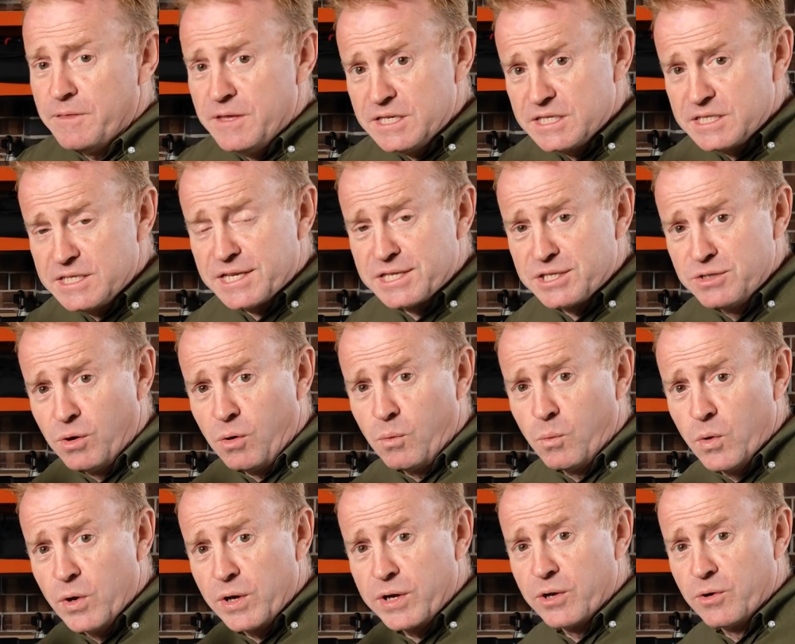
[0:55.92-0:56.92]
this does not
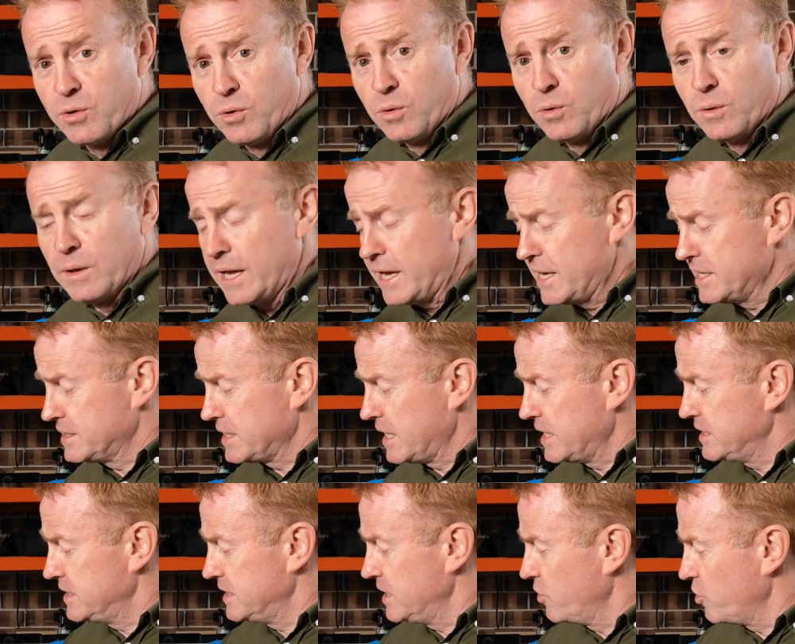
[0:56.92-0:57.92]
work at all as
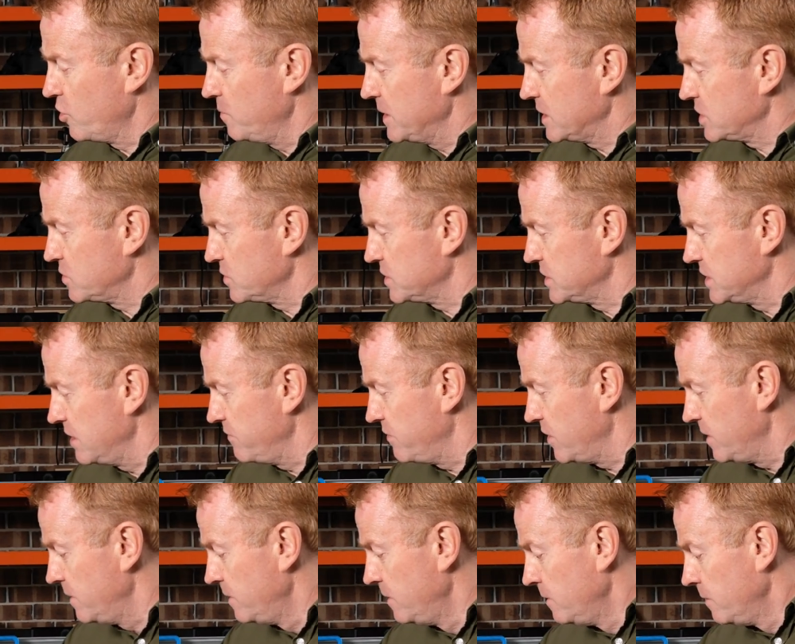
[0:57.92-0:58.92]
a CRMX
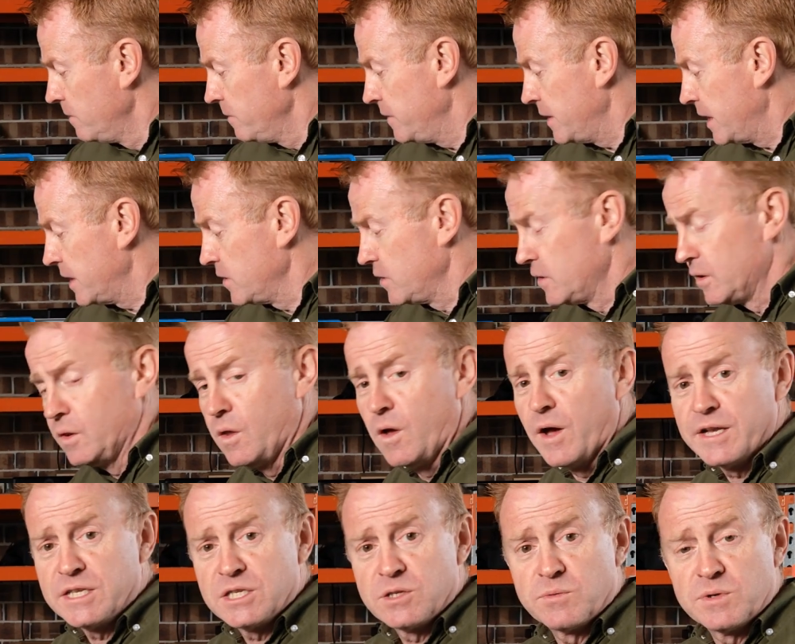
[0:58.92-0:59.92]
receiver. None of the
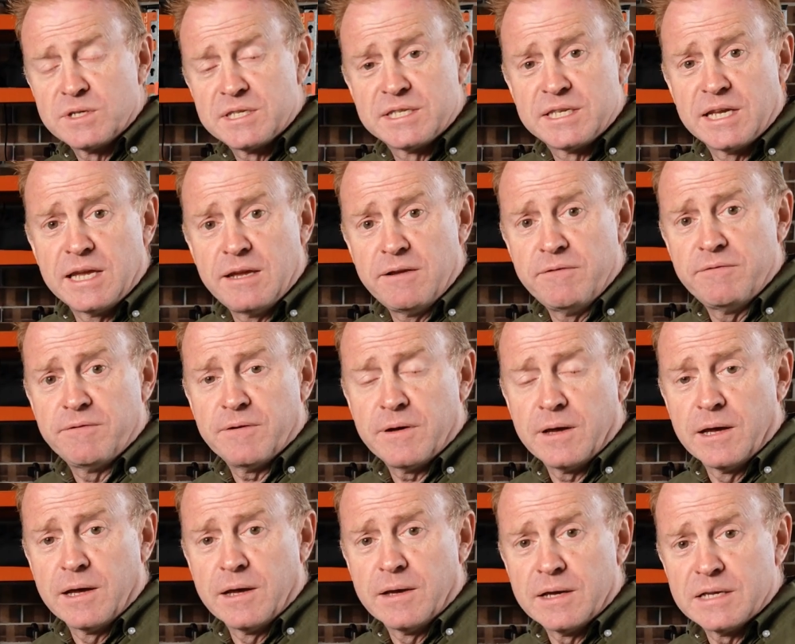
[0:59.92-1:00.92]
lights receive
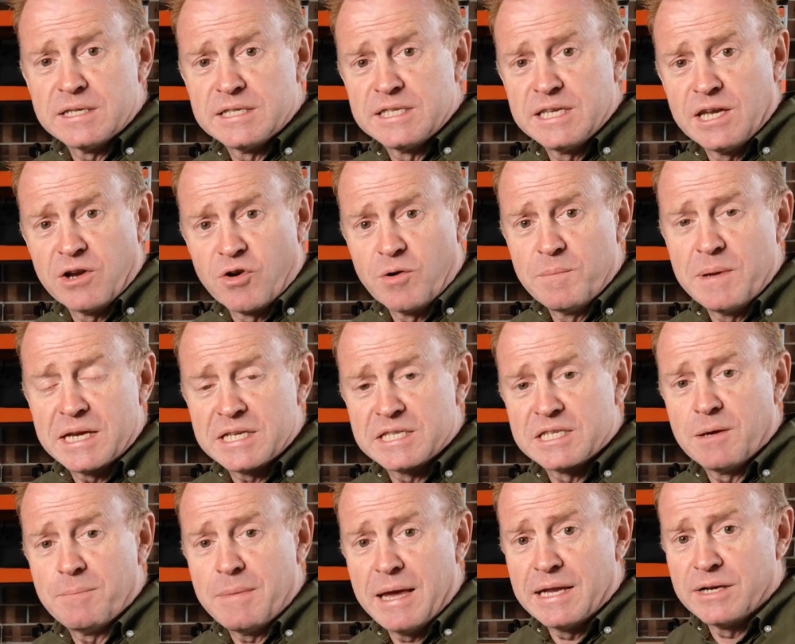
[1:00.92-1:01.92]
a
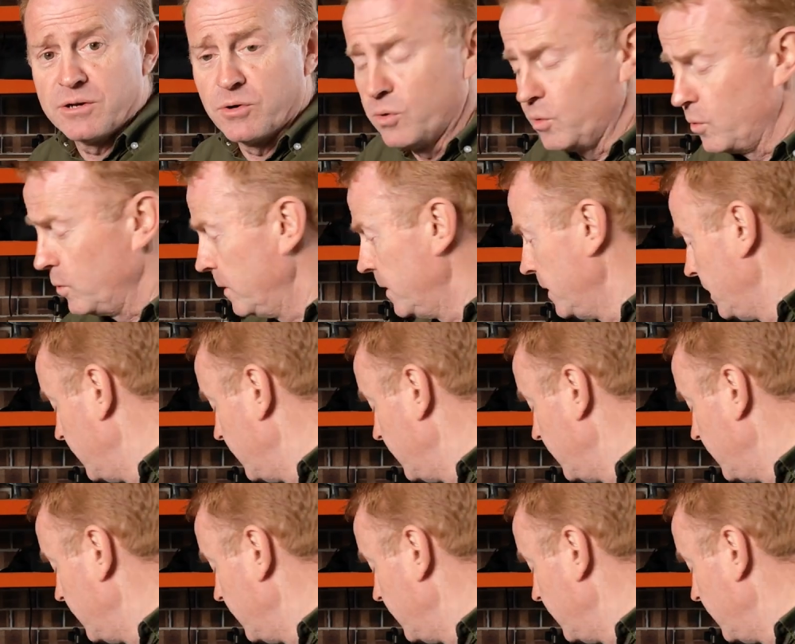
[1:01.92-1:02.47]
CRMX command at all.